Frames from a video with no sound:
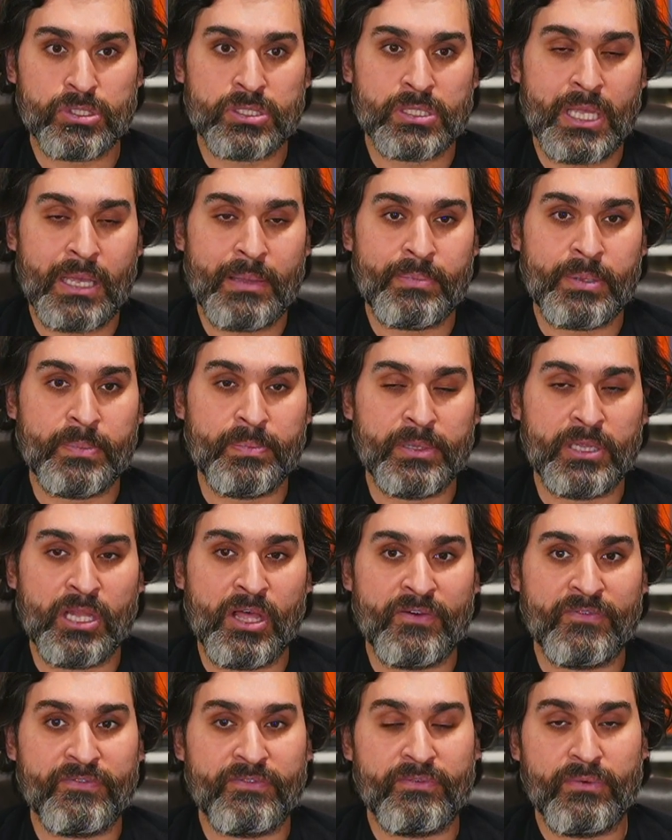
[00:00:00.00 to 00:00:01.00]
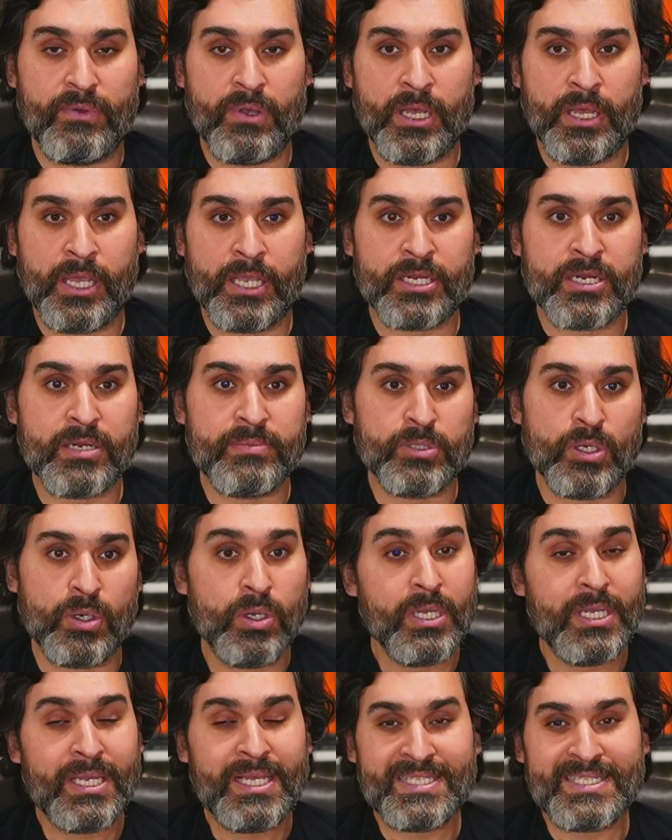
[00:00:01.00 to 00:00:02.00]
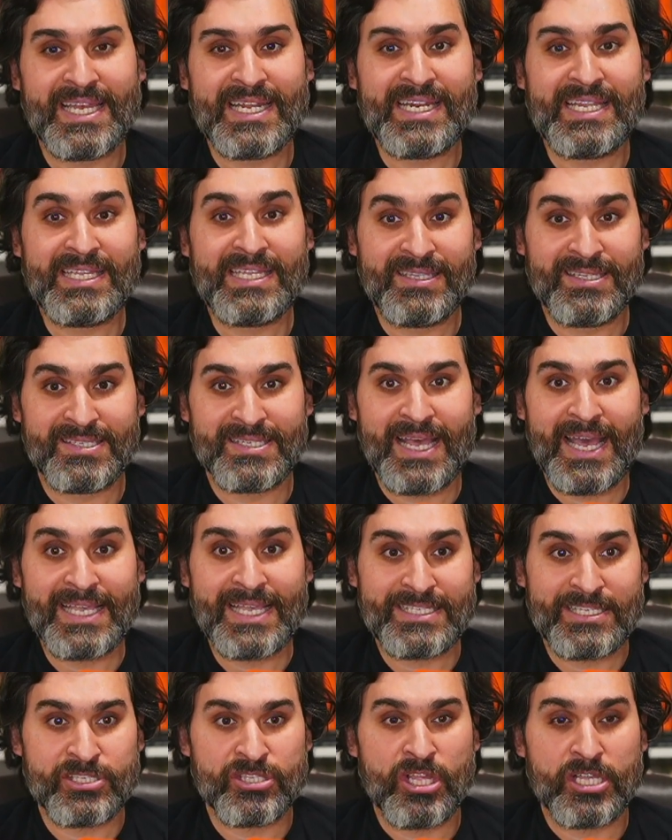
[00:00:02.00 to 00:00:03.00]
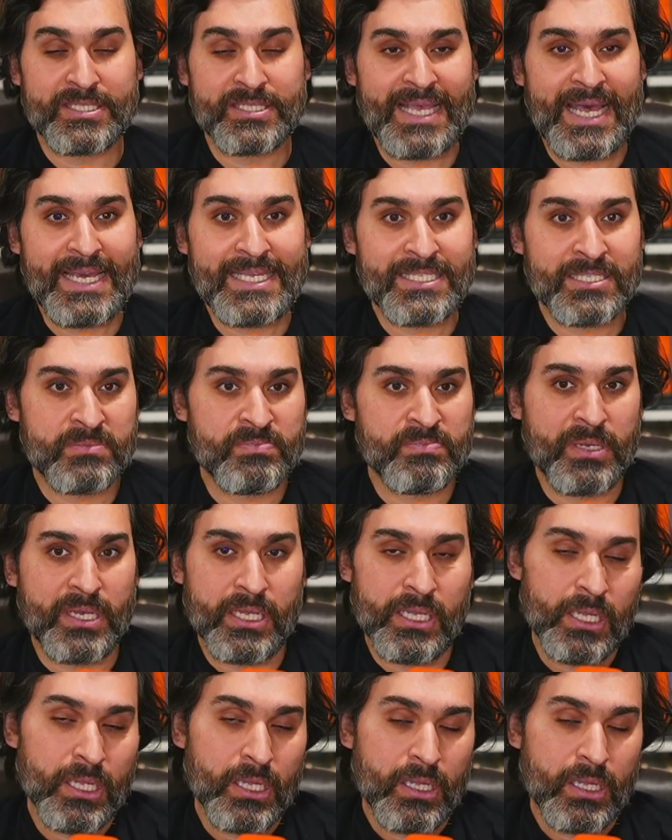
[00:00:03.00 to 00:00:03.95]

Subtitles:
that people love in crypto. Sadly, the size is not size, but